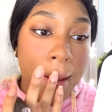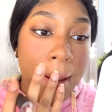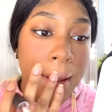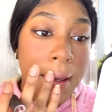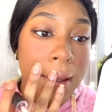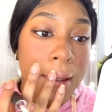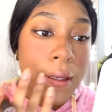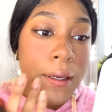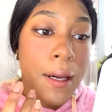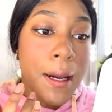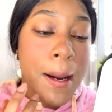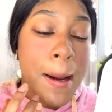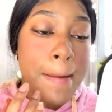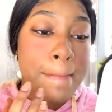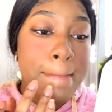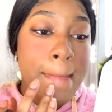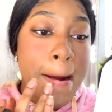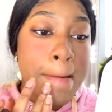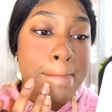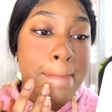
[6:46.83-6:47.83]

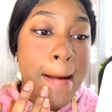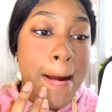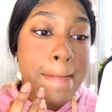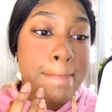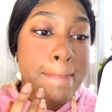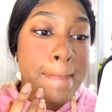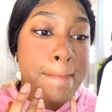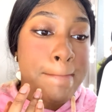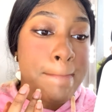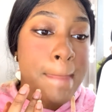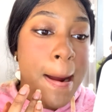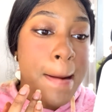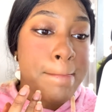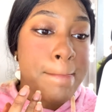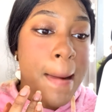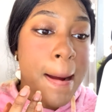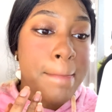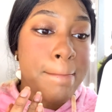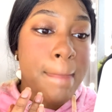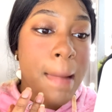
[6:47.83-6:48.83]
lipstick, the one I
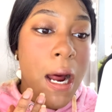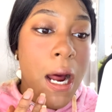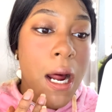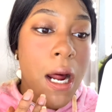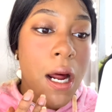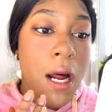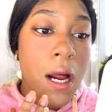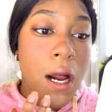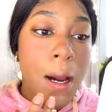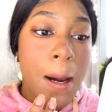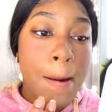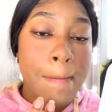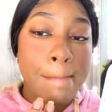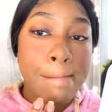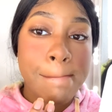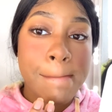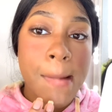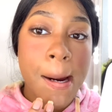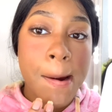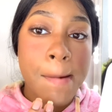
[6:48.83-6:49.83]
always use in my videos. It
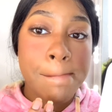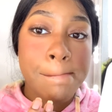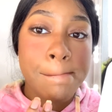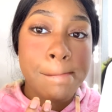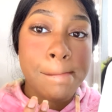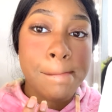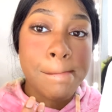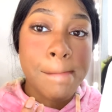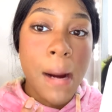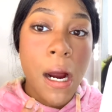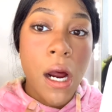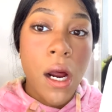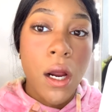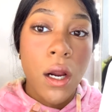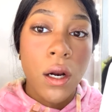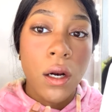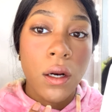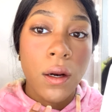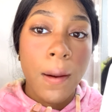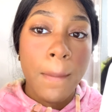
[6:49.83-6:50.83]
will also be linked in the
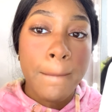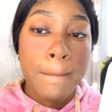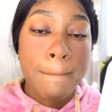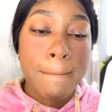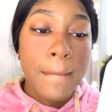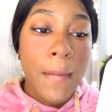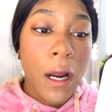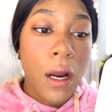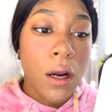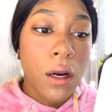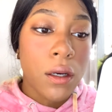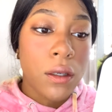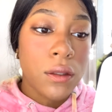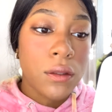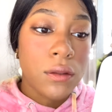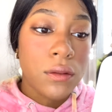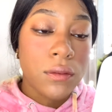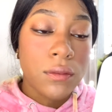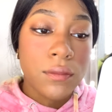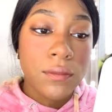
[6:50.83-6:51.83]
description.
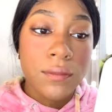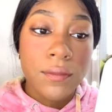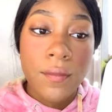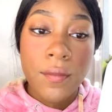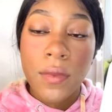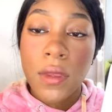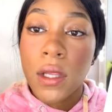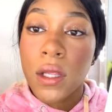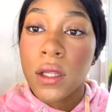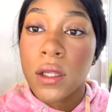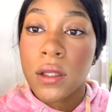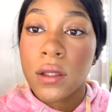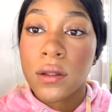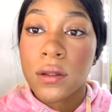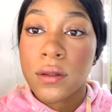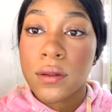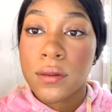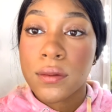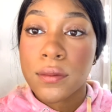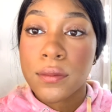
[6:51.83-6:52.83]
Basically, I'm
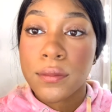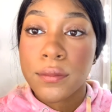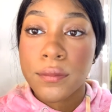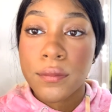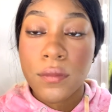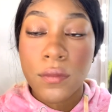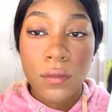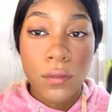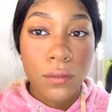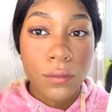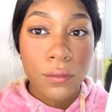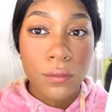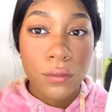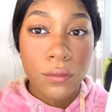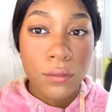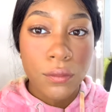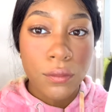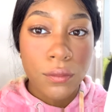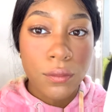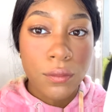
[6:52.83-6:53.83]
applying it to the bottom
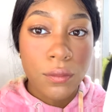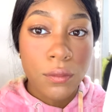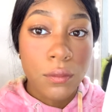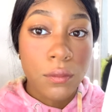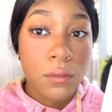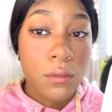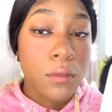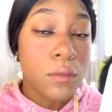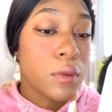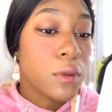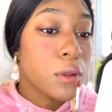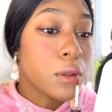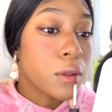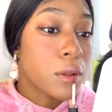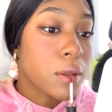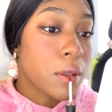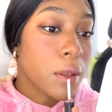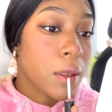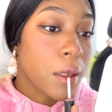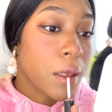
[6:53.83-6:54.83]
lip and
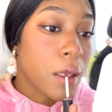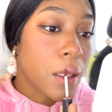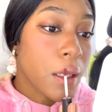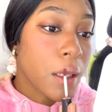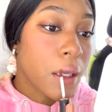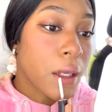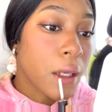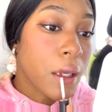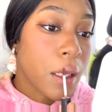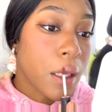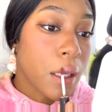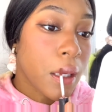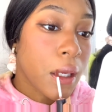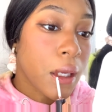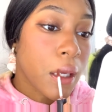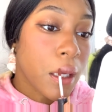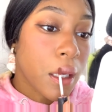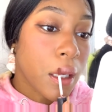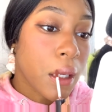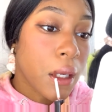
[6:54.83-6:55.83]
trying
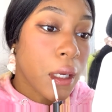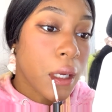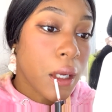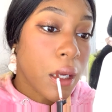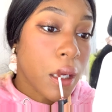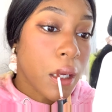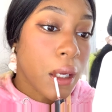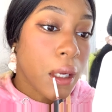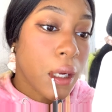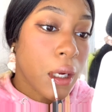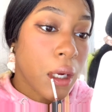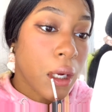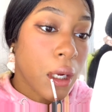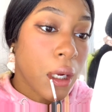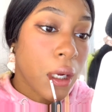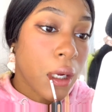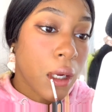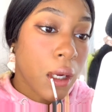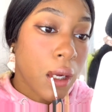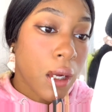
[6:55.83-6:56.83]
not to apply so
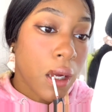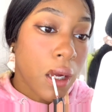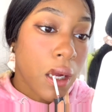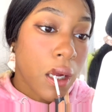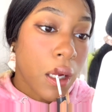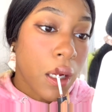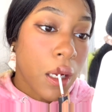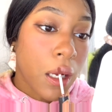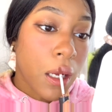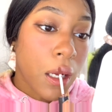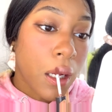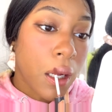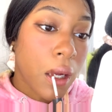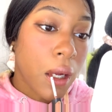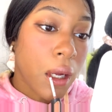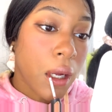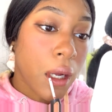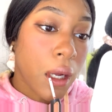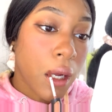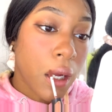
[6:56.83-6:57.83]
much to the top
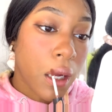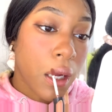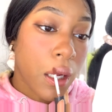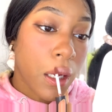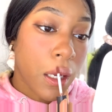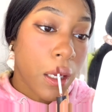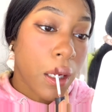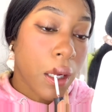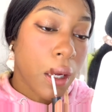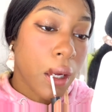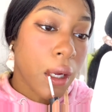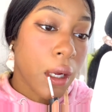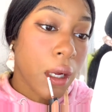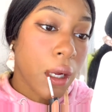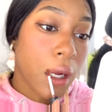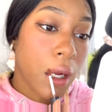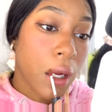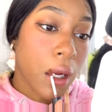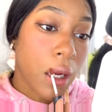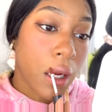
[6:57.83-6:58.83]
lip
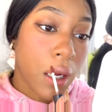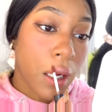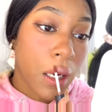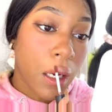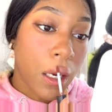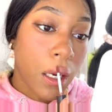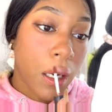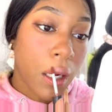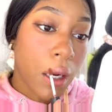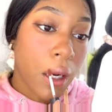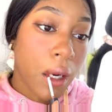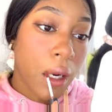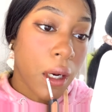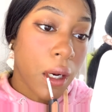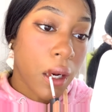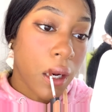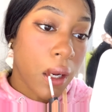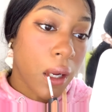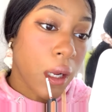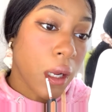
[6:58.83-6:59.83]
by
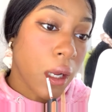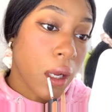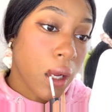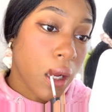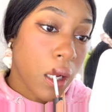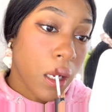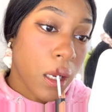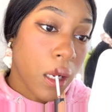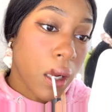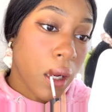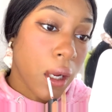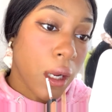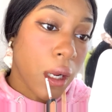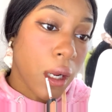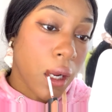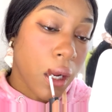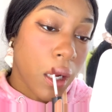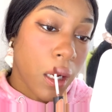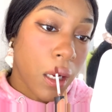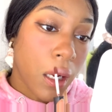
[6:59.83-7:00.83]
like rubbing my lips
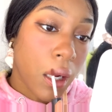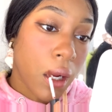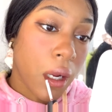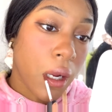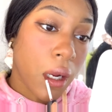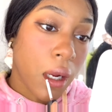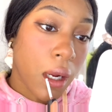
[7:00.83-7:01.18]
together, if that